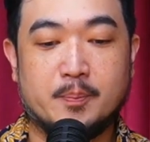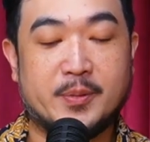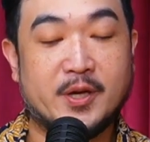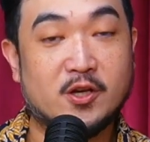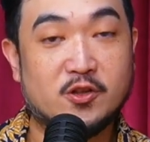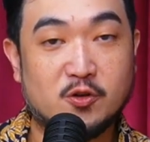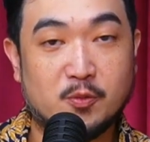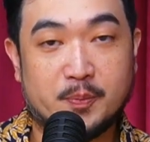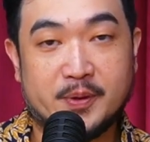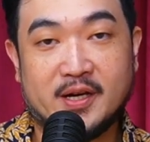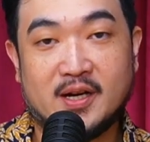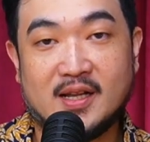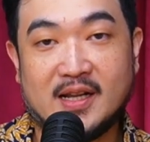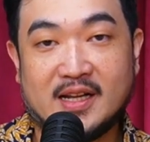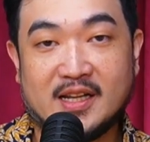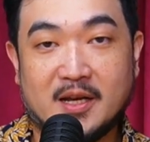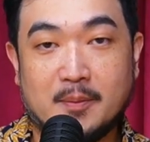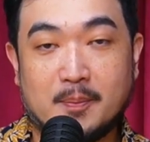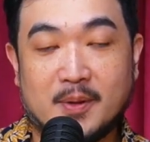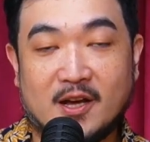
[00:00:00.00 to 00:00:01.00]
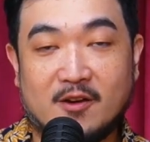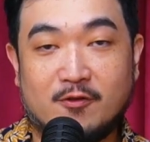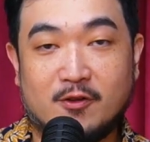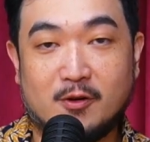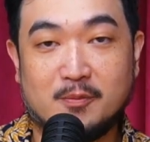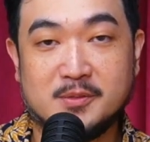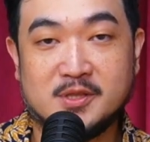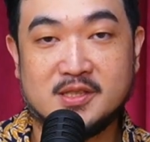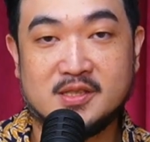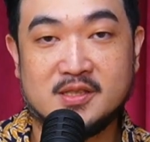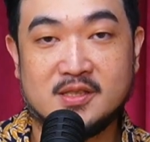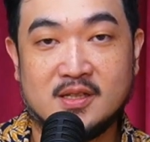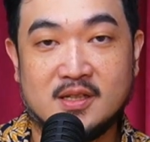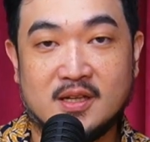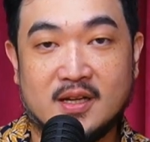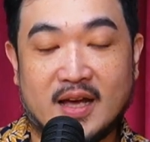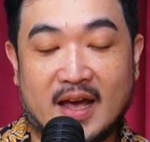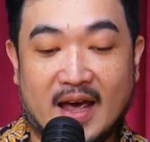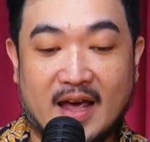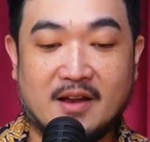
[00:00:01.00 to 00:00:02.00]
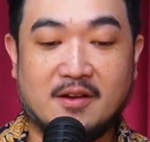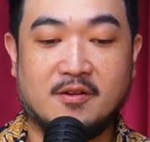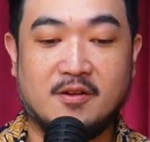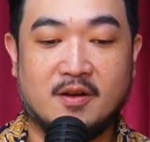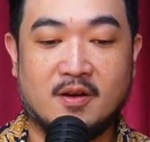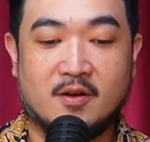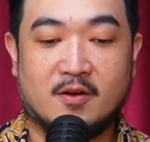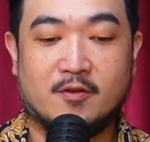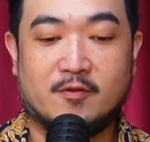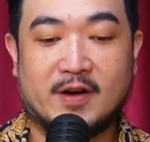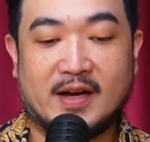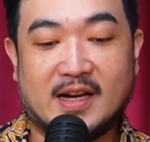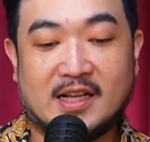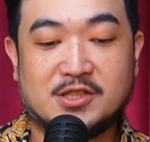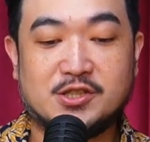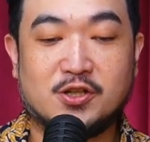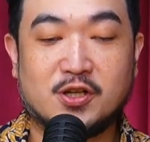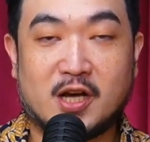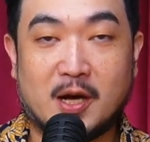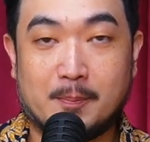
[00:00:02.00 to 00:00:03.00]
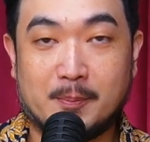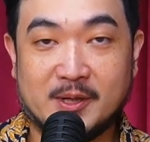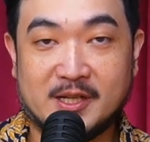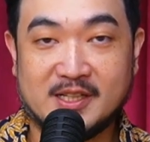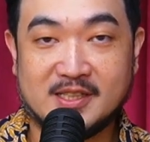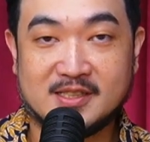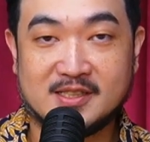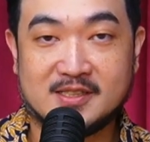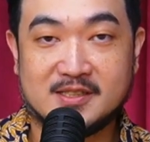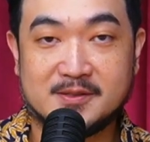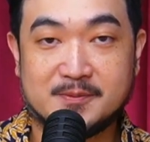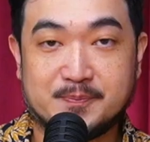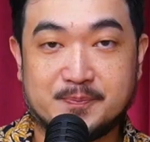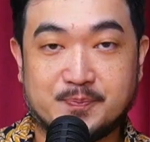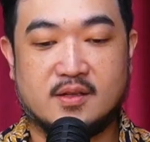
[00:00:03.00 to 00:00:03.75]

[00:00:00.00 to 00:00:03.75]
peer-to-peer lending platforms, and financial companies.